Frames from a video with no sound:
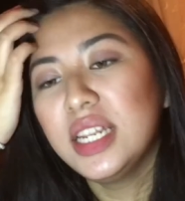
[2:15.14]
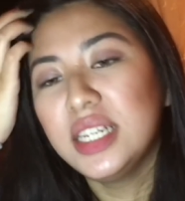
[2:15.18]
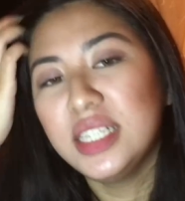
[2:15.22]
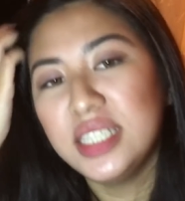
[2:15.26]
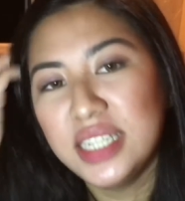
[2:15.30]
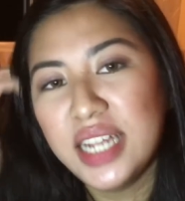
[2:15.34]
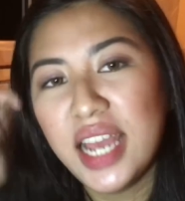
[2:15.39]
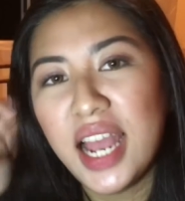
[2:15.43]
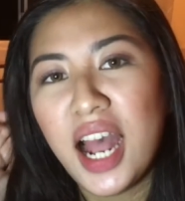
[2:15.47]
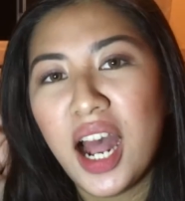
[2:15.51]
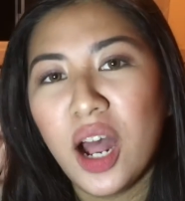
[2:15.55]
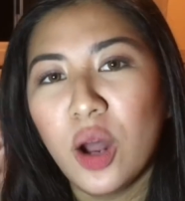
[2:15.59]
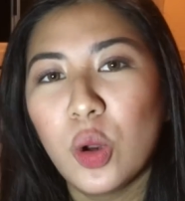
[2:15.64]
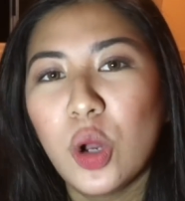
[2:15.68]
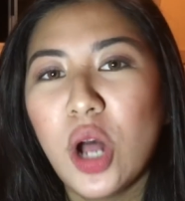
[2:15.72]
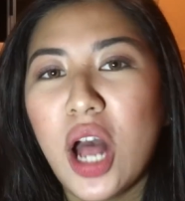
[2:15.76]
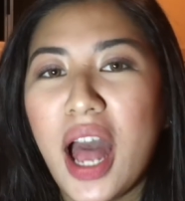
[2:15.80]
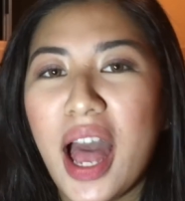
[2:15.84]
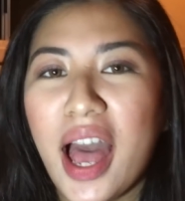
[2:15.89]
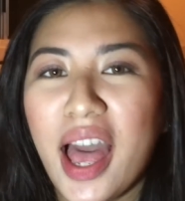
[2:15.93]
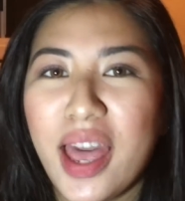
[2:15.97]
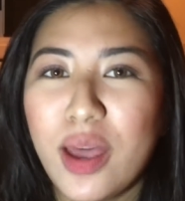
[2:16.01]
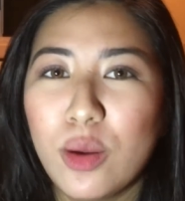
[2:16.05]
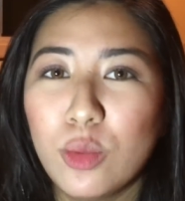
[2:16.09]
Now,
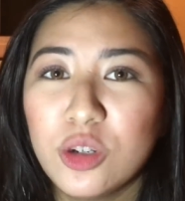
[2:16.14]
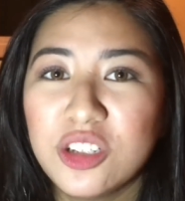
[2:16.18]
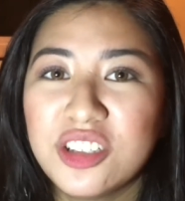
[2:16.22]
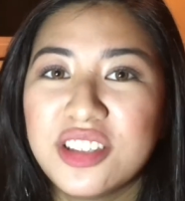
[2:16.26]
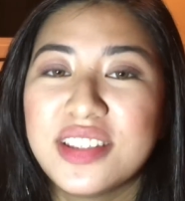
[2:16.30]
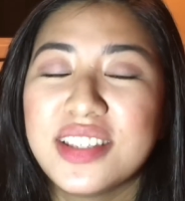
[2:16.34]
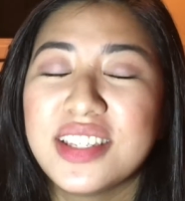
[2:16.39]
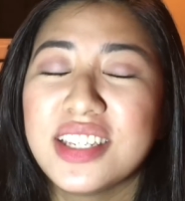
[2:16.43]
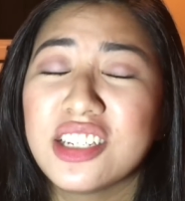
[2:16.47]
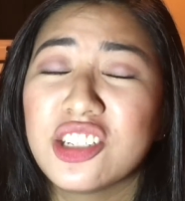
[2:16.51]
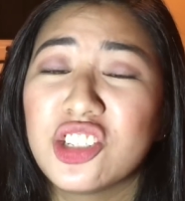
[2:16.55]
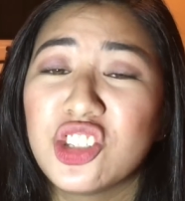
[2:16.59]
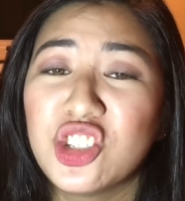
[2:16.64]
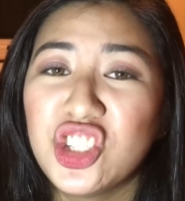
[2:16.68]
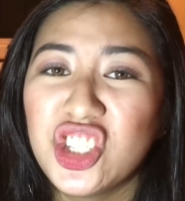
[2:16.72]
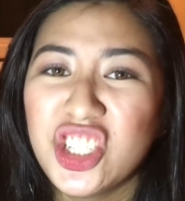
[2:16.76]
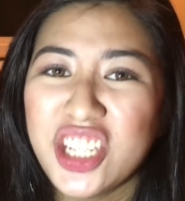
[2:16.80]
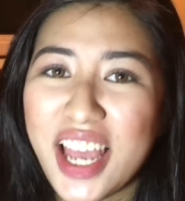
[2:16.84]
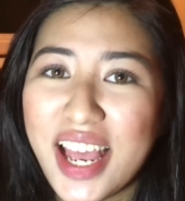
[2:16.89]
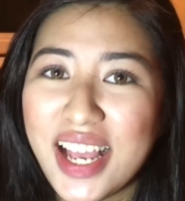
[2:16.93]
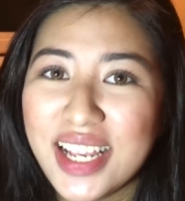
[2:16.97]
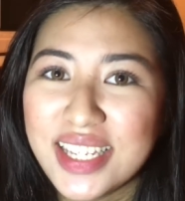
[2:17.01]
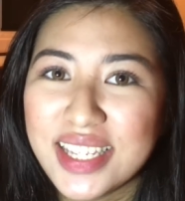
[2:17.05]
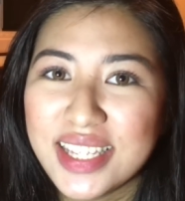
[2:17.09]
I would
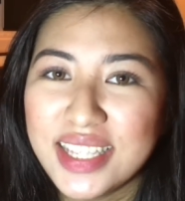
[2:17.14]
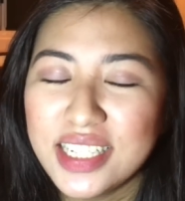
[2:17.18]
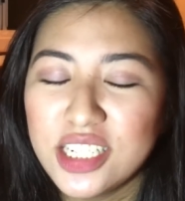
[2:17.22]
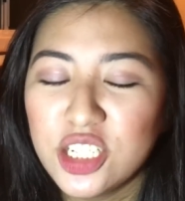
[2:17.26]
suggest